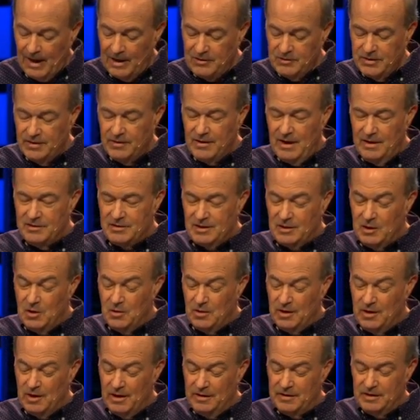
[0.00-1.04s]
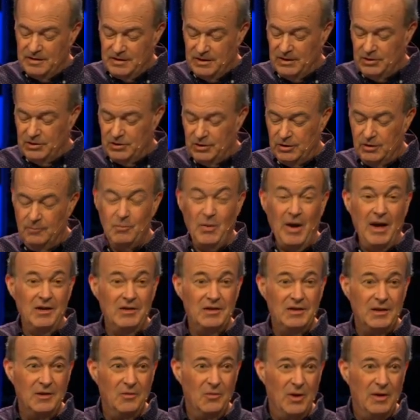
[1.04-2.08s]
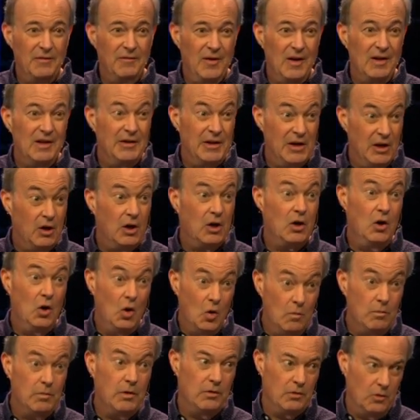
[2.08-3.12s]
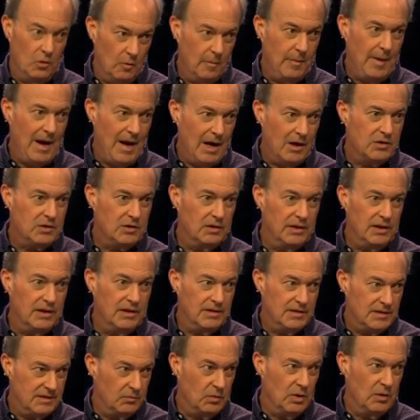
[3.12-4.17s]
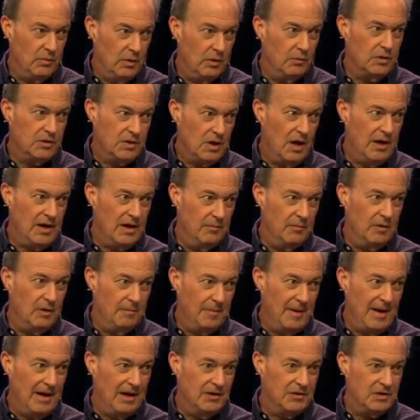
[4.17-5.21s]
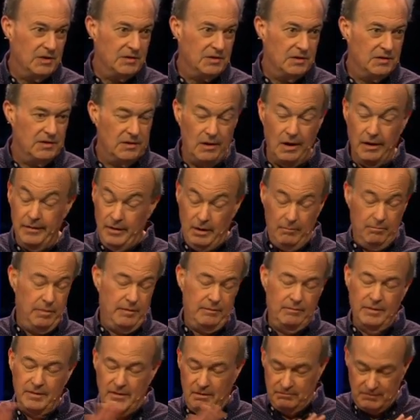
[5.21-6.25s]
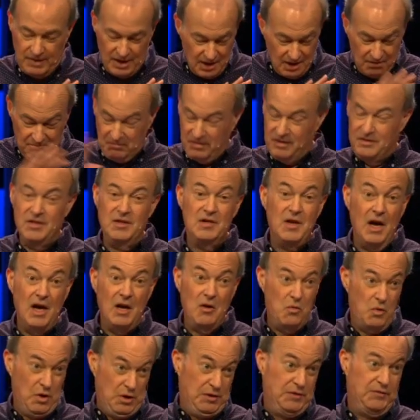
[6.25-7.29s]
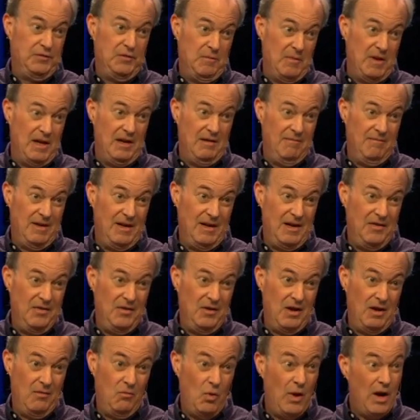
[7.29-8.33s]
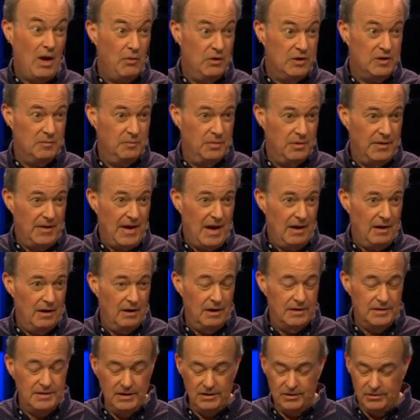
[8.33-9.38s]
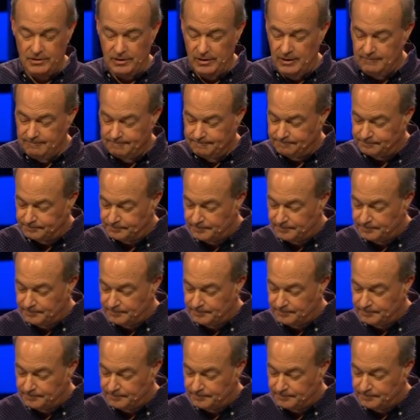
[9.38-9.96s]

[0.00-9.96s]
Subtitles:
Actually, that slogan on the T-shirt, actually, a fellow in our home group, actually, when we were talking about baggages, he said, "Oh, no, denial works for me." And I thought, wow, we should put that on a T-shirt.